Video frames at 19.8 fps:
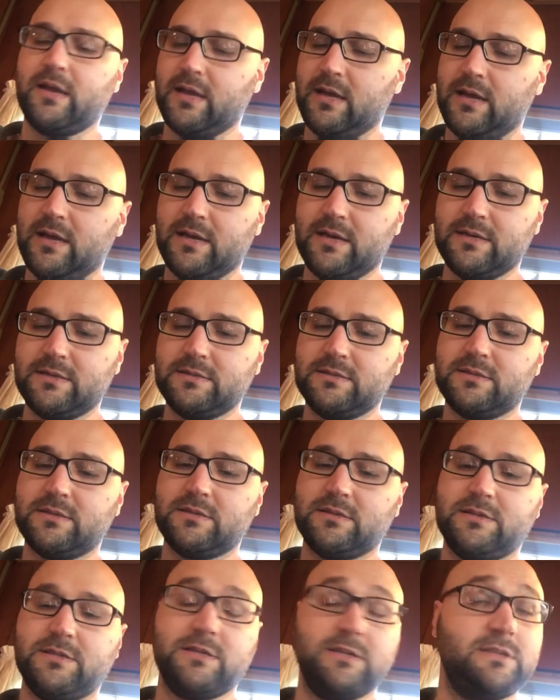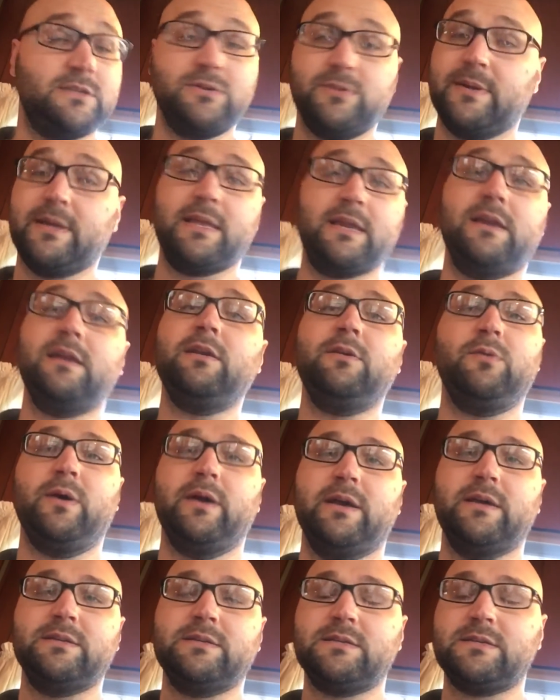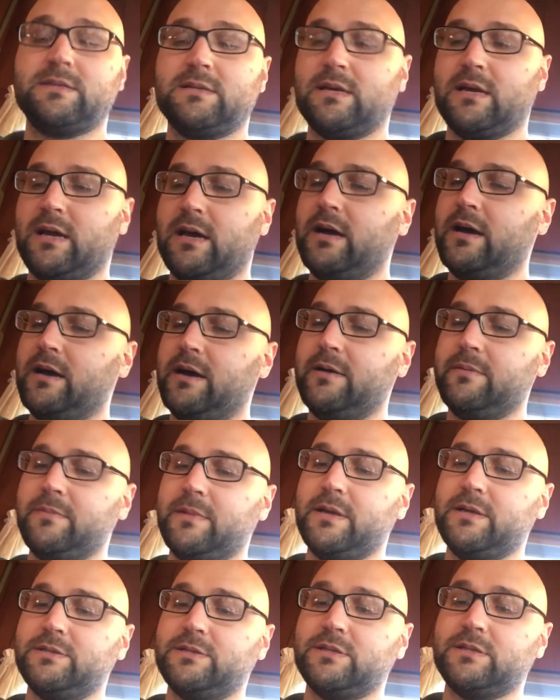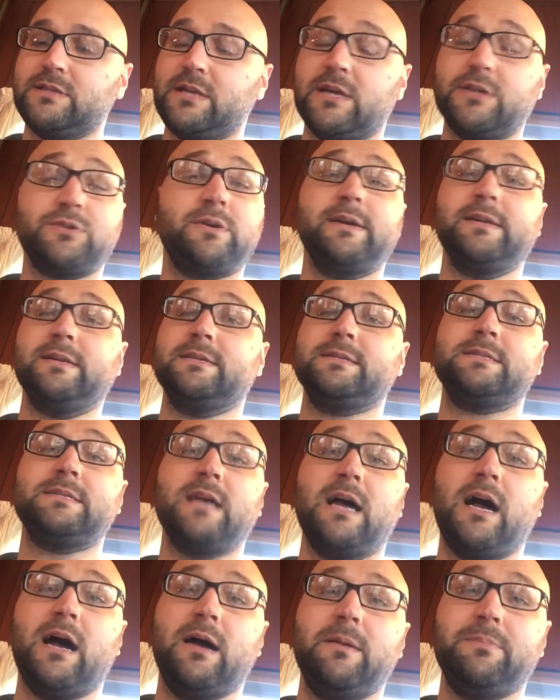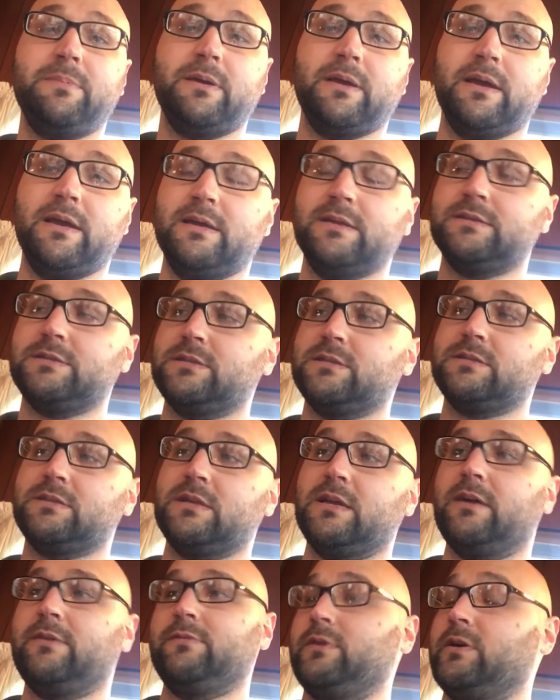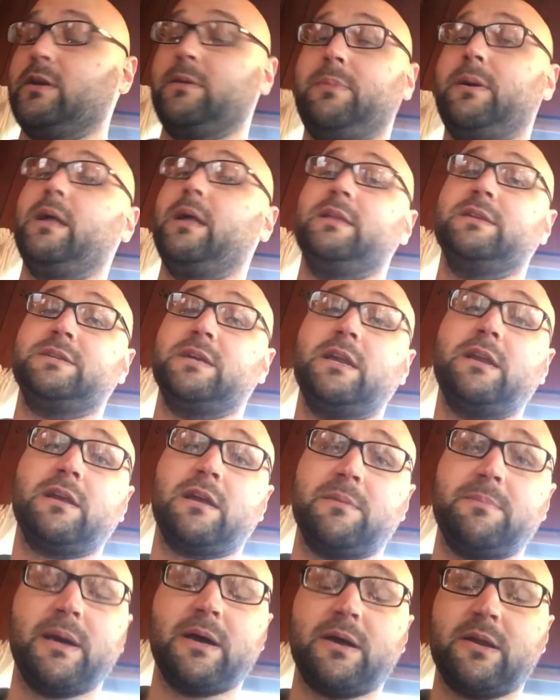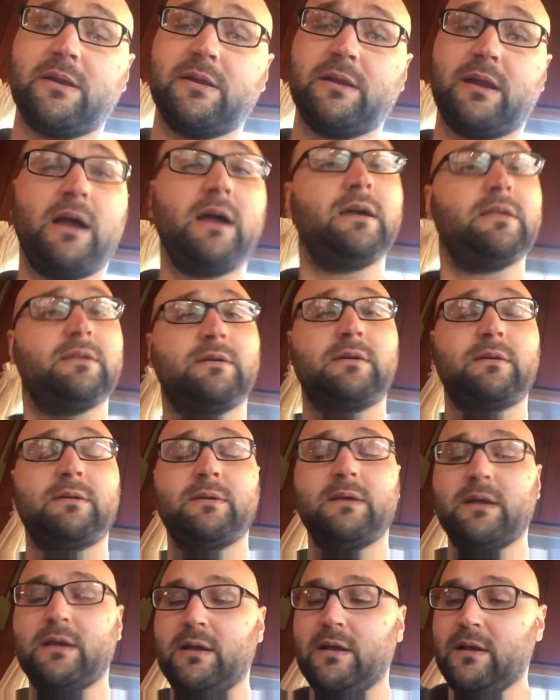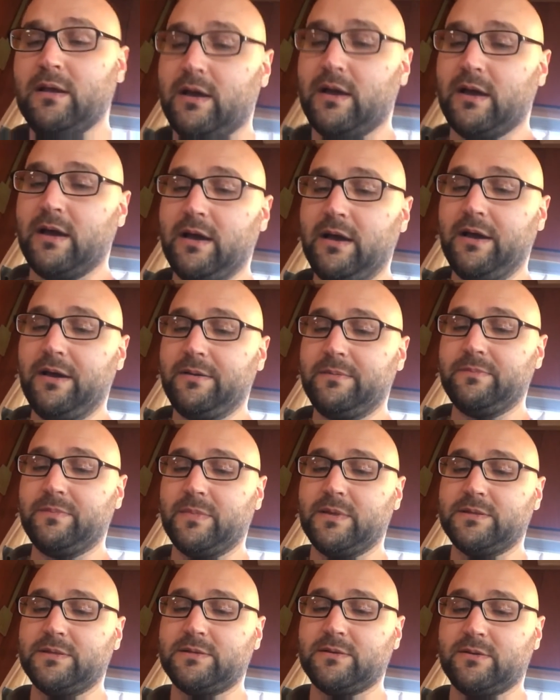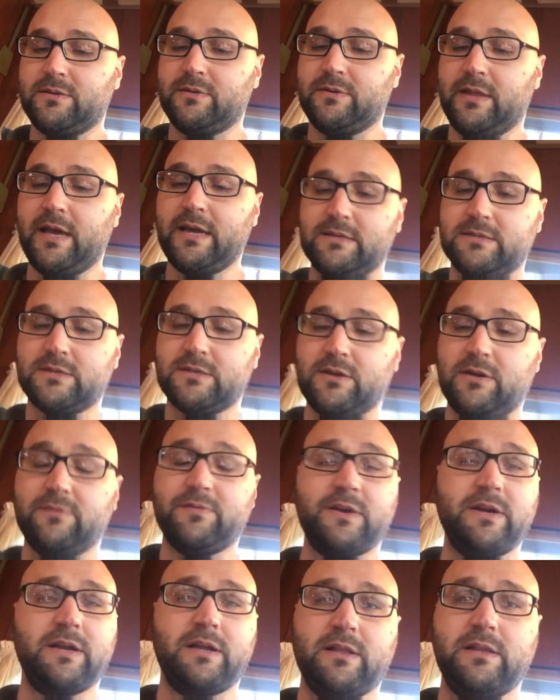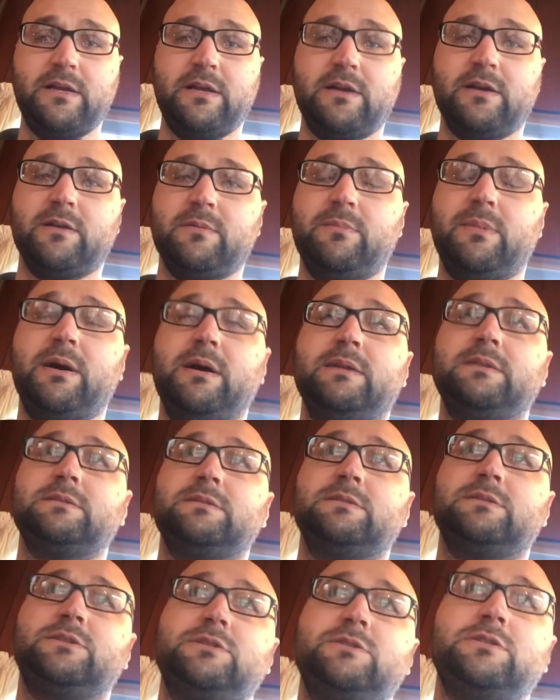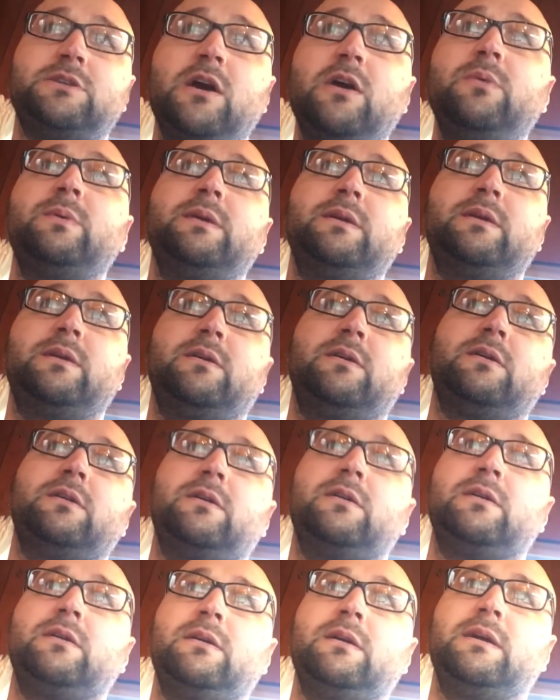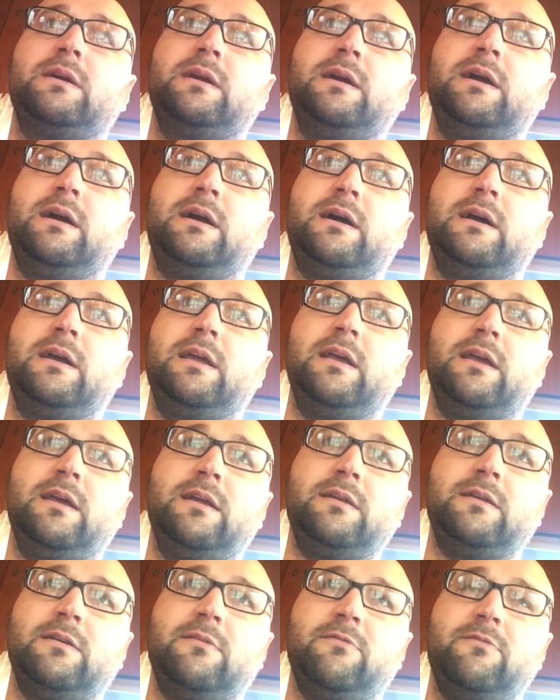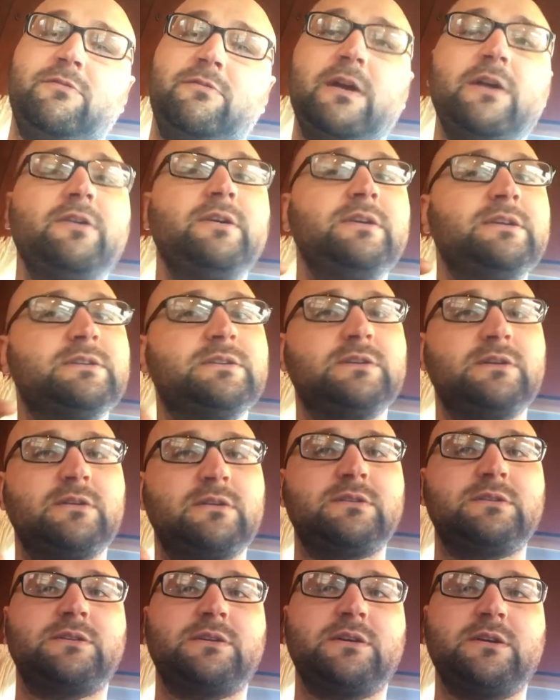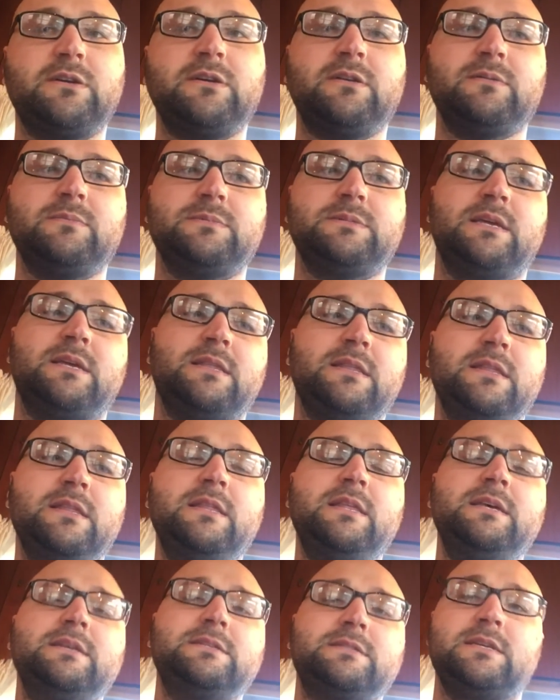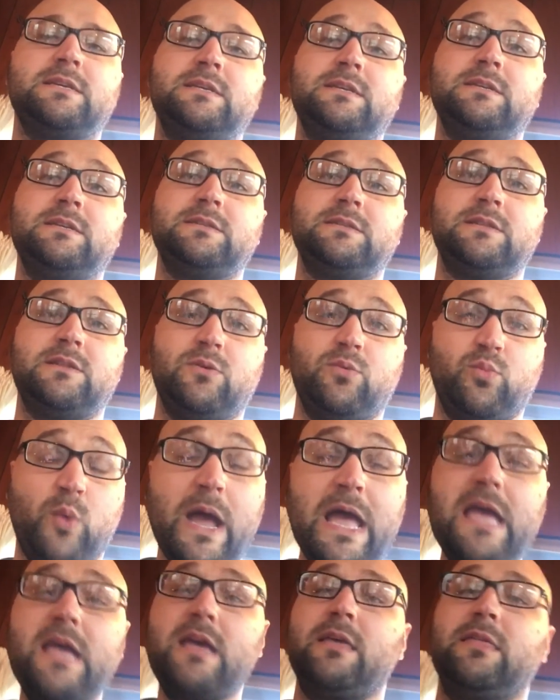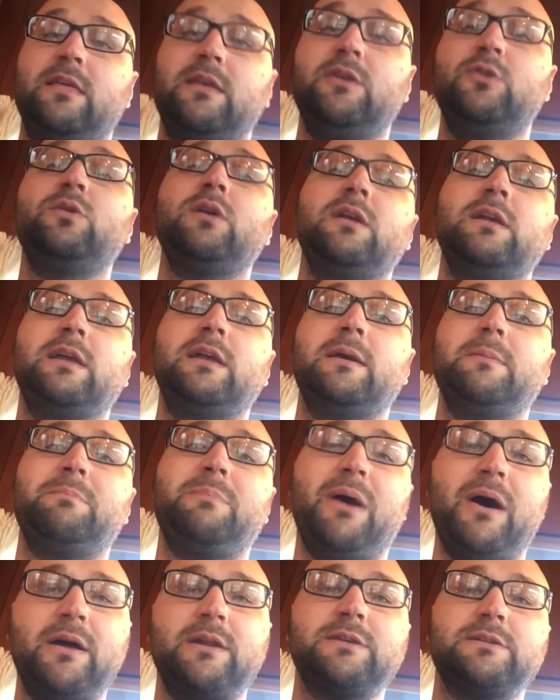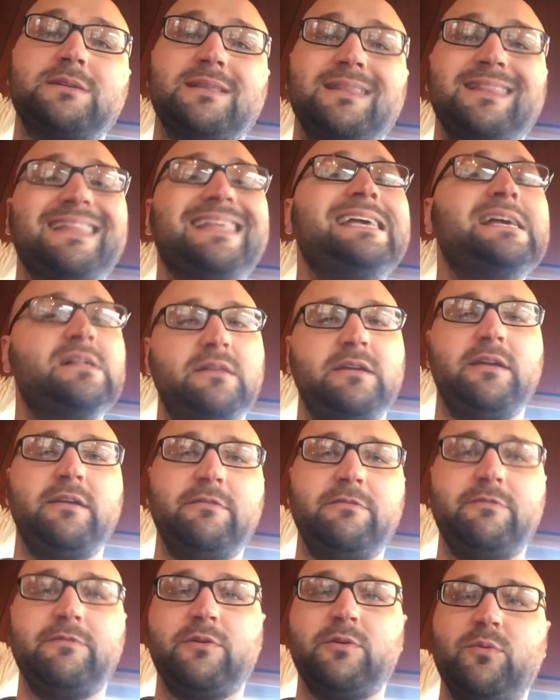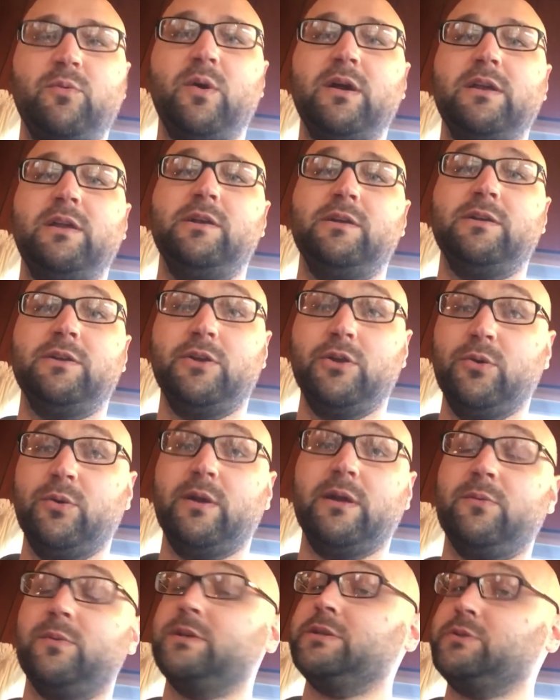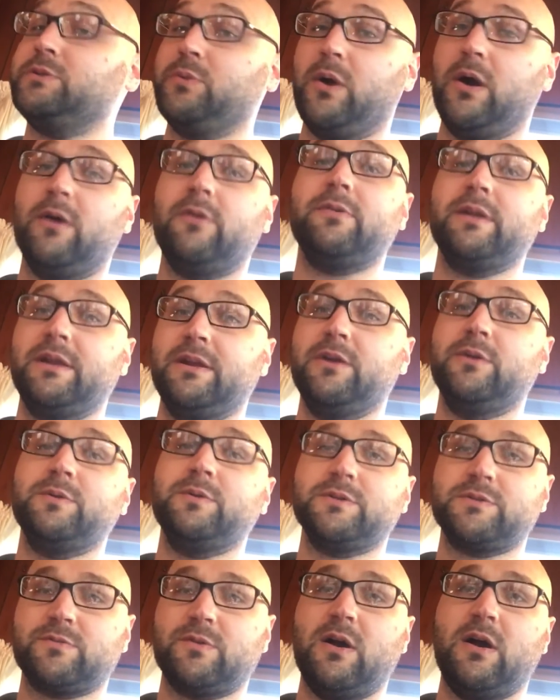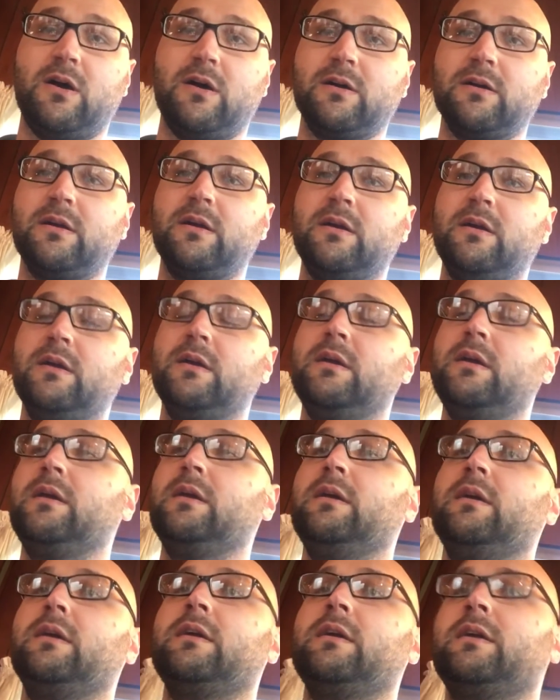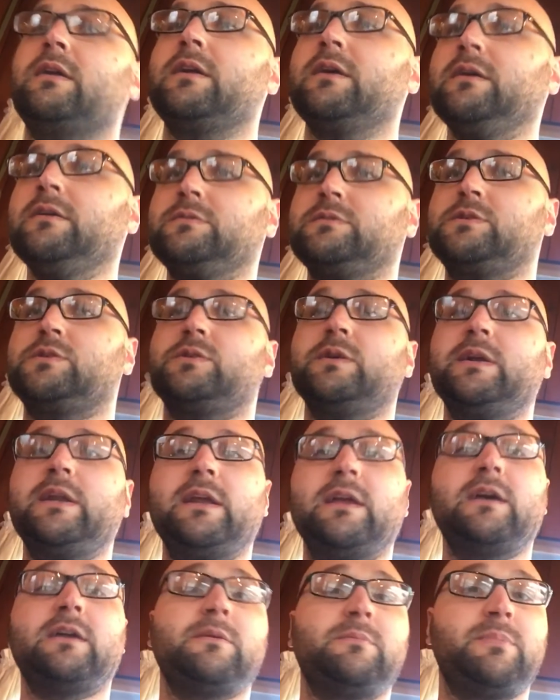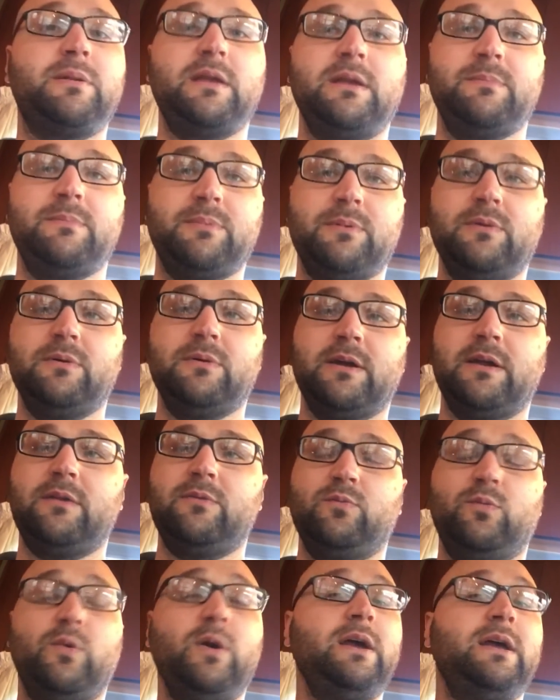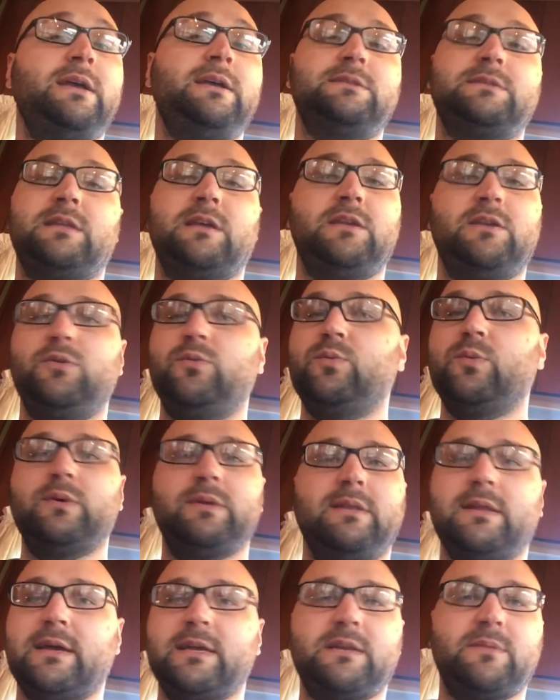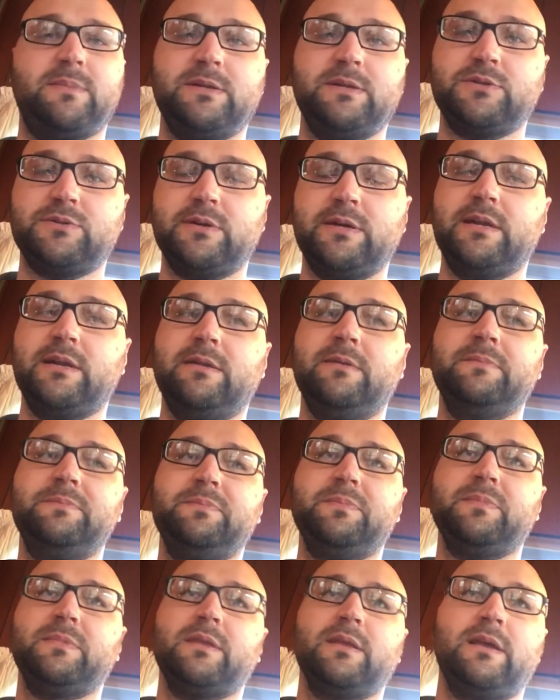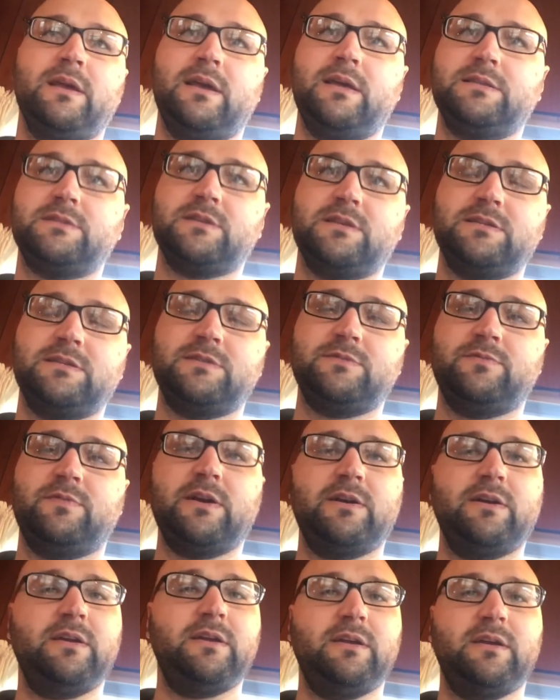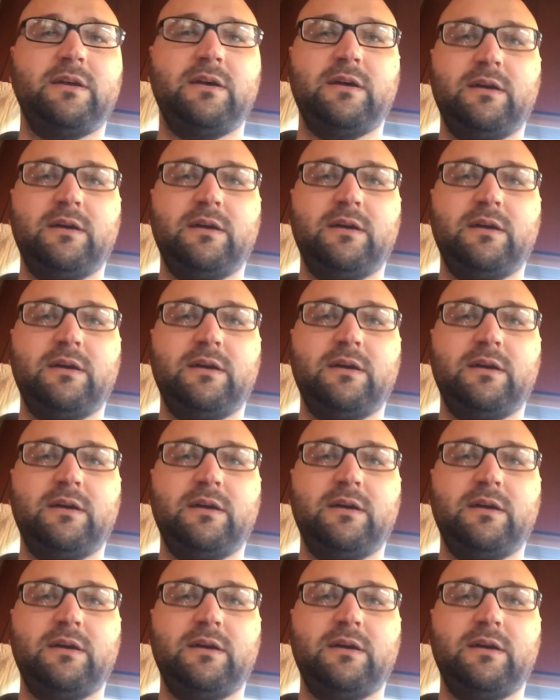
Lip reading: and she's doing it anyways, and she's not trying to stop, and she's not very apologetic about it either. So that's all very clear, but showing her in very certain terms that this is the way that you can get punished legally for what you're doing, which you already know is wrong, treating other people in ways that you wouldn't like to be treated. It's very